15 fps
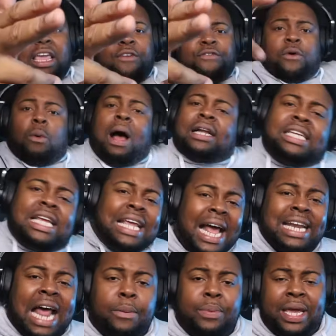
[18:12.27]
you for watching. Y'all
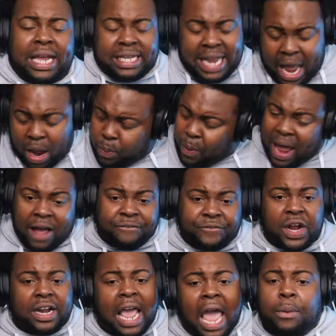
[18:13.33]
know how we get down. We have
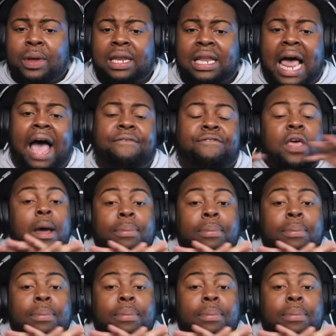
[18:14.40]
fun and we laugh. But